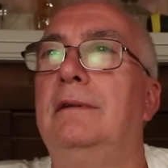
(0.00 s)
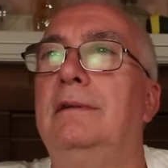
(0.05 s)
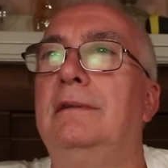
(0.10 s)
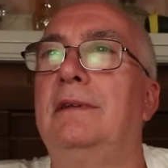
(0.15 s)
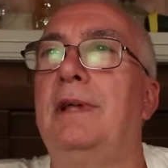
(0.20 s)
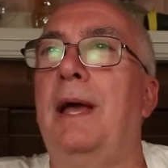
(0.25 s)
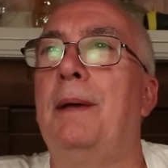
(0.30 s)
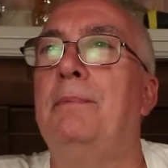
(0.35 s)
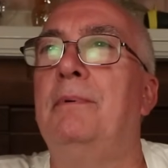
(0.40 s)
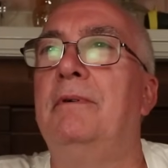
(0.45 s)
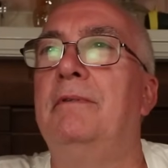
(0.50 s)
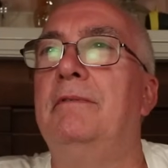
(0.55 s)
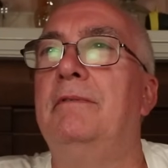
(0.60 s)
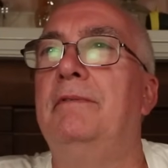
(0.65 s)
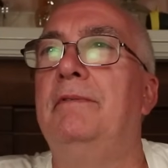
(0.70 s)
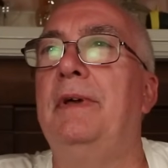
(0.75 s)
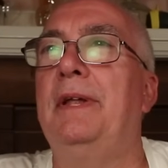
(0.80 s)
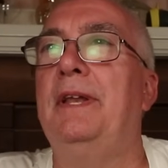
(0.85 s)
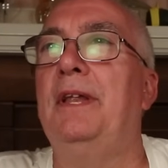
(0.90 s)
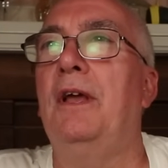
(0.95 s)
type of
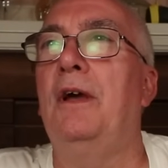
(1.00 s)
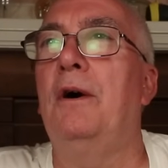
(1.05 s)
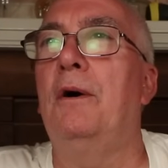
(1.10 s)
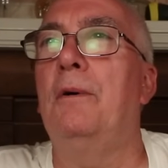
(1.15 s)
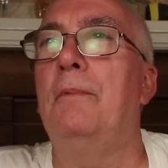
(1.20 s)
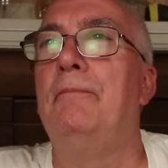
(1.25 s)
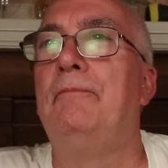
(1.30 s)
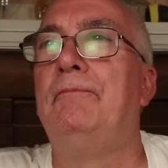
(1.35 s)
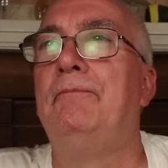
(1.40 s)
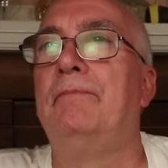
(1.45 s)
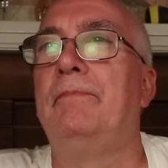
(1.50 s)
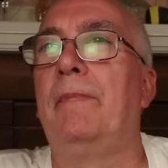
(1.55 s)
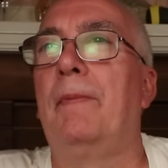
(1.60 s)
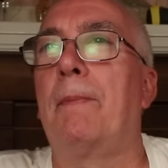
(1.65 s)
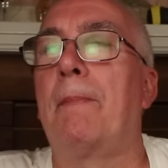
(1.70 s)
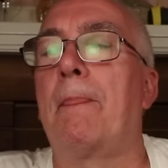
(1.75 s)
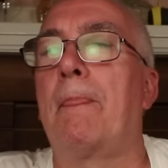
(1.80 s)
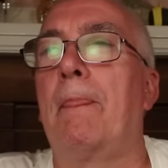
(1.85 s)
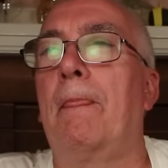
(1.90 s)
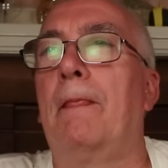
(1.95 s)
video,
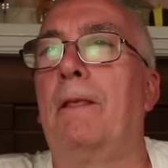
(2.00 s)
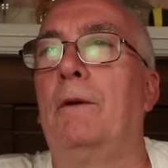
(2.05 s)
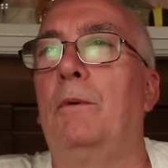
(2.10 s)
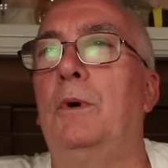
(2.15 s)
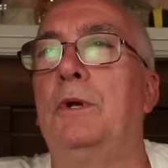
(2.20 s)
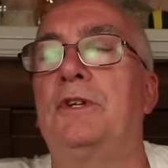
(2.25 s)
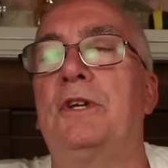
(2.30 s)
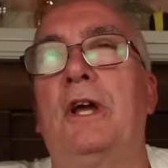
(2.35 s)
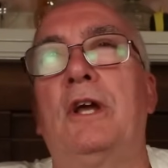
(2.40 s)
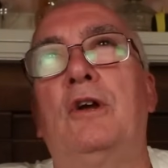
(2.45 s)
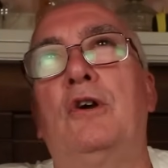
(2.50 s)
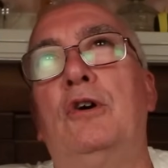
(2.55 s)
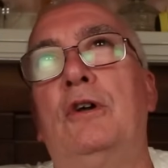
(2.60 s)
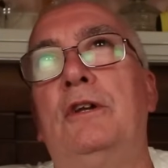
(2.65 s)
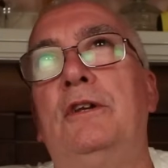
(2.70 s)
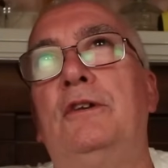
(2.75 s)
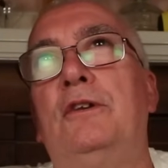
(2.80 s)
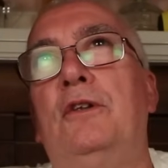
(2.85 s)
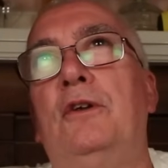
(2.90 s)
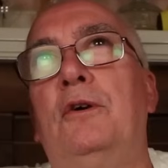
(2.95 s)
which I
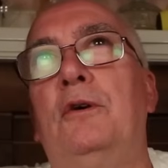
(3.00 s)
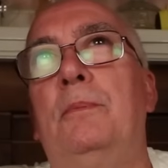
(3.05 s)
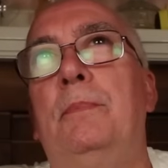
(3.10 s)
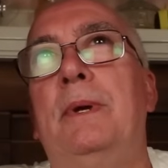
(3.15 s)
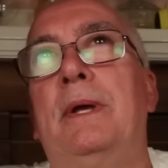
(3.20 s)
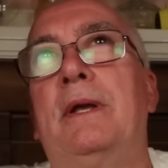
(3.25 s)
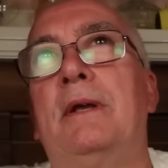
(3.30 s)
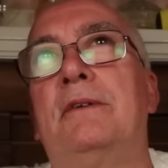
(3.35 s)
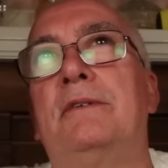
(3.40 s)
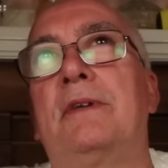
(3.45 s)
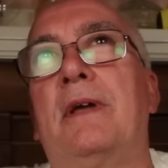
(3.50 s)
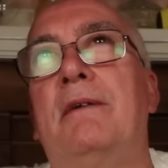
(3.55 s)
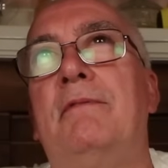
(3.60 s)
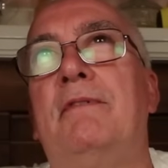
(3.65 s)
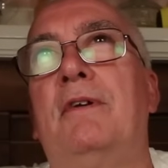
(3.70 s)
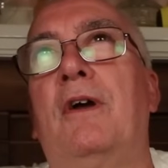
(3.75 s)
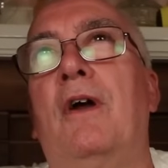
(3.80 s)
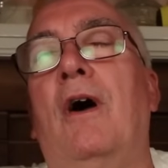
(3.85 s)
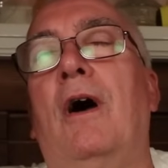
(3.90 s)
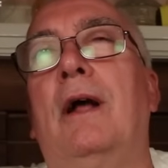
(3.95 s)
couldn't do because I
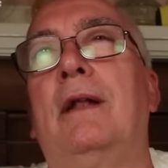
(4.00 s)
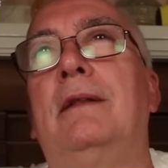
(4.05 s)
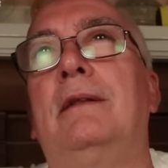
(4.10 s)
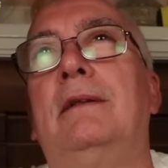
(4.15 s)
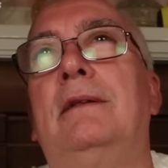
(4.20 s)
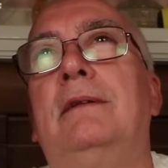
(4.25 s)
forgot